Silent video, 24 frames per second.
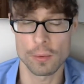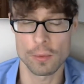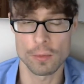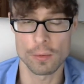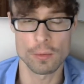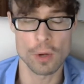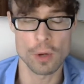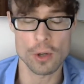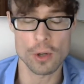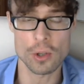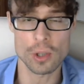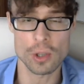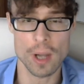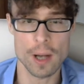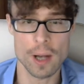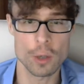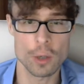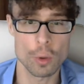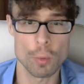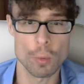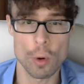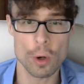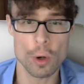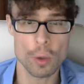doesn't
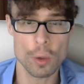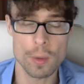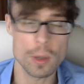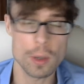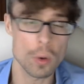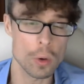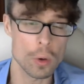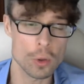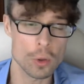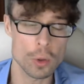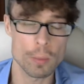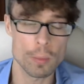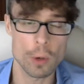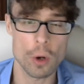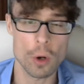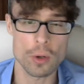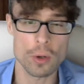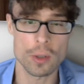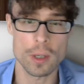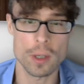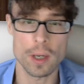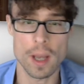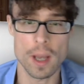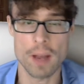like to work with, also
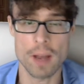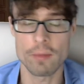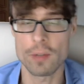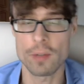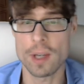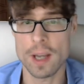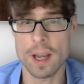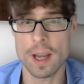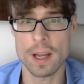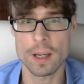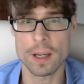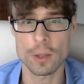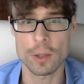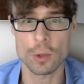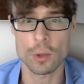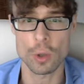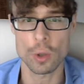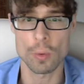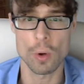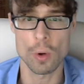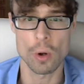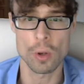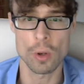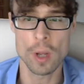because the FDA and
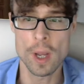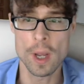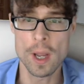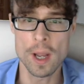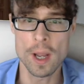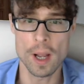so on,